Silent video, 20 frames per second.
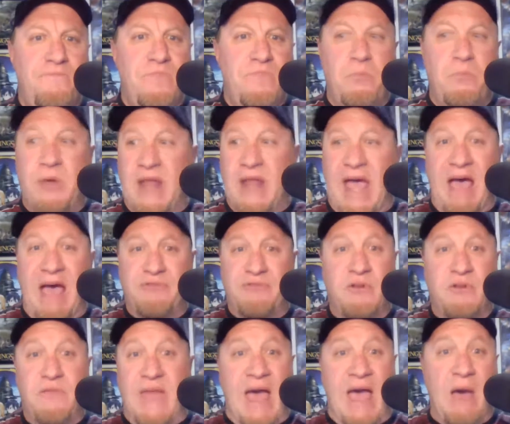But
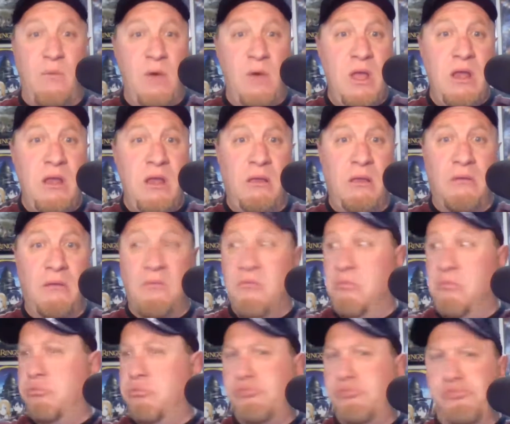after that one,
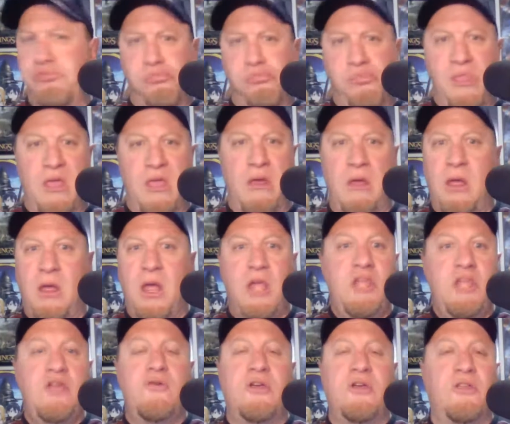
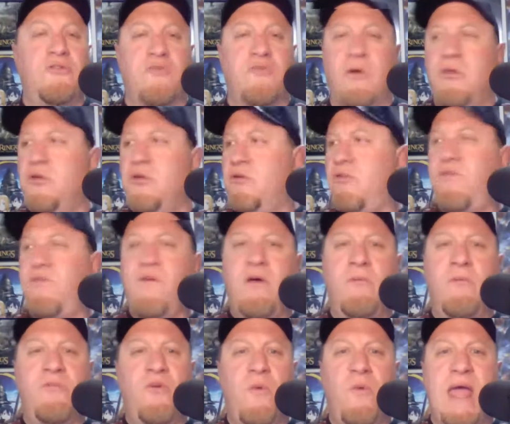you could throw those
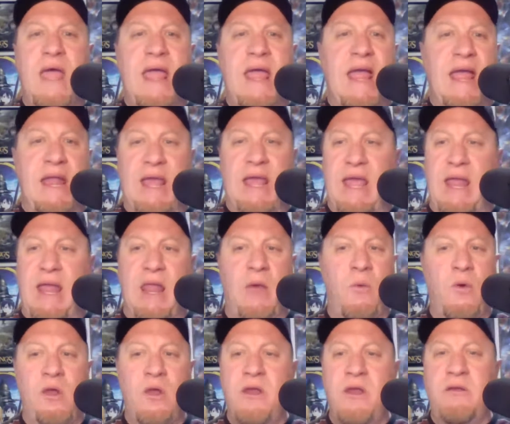films away, and I
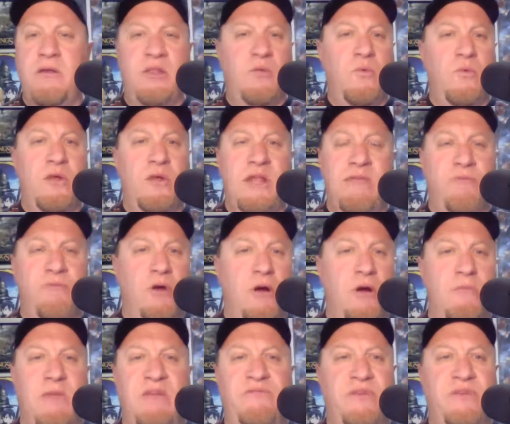wouldn't. You wouldn't even
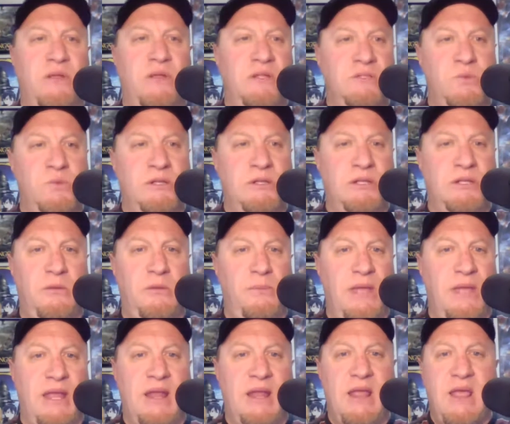hurt my feelings one little
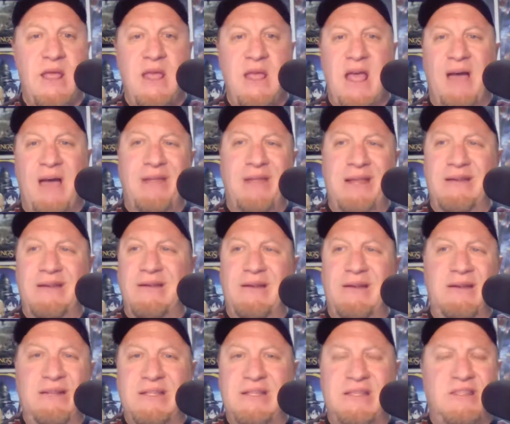bit. I mean,
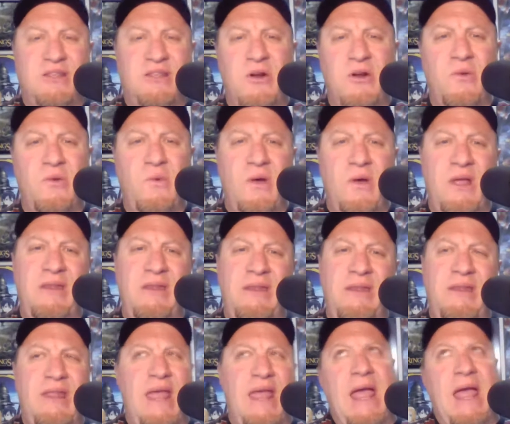the third
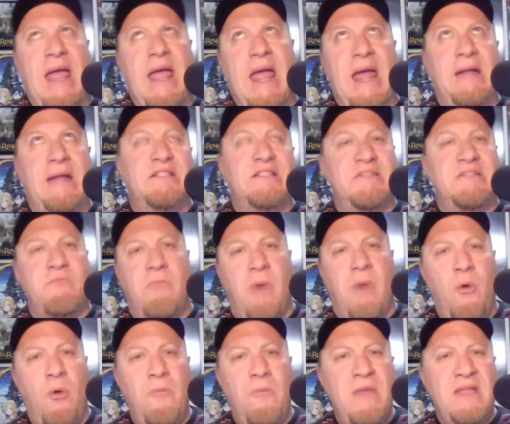one had its
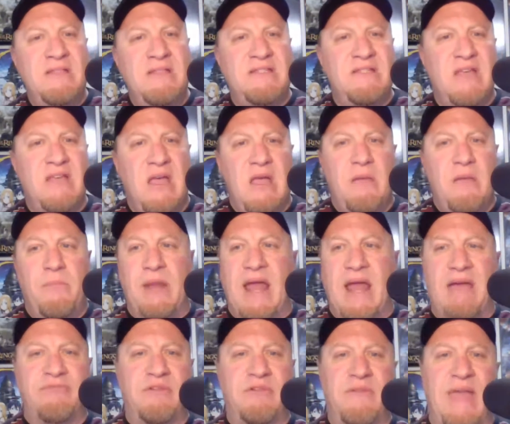moments, but
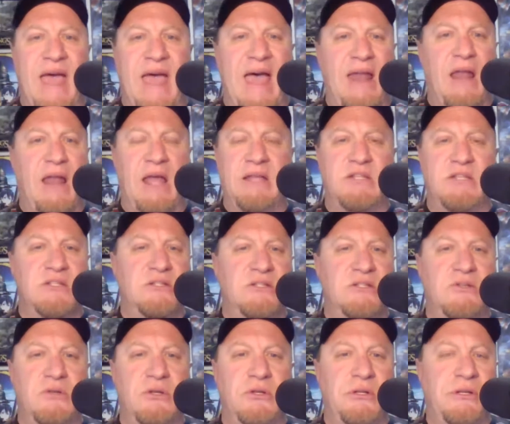after that, I just
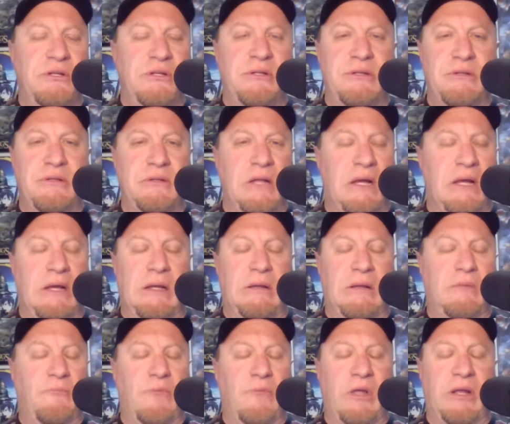couldn't.
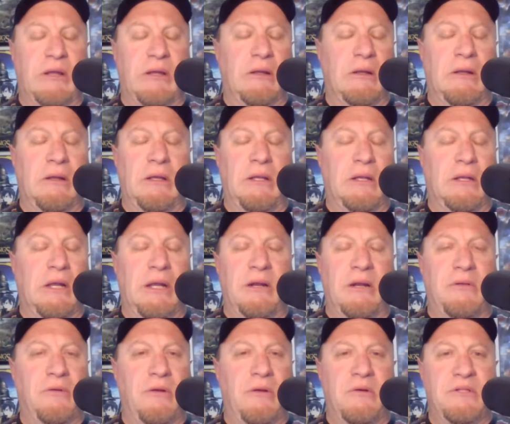Like, I
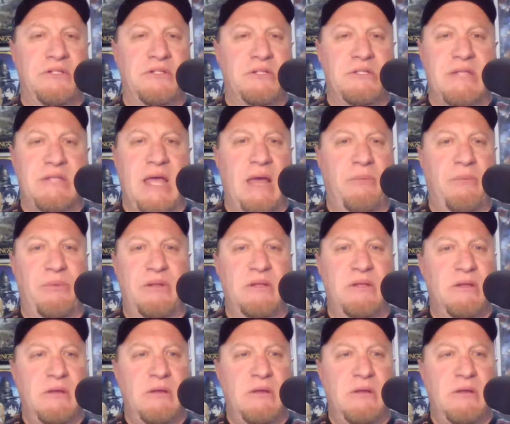don't know. It's just happened.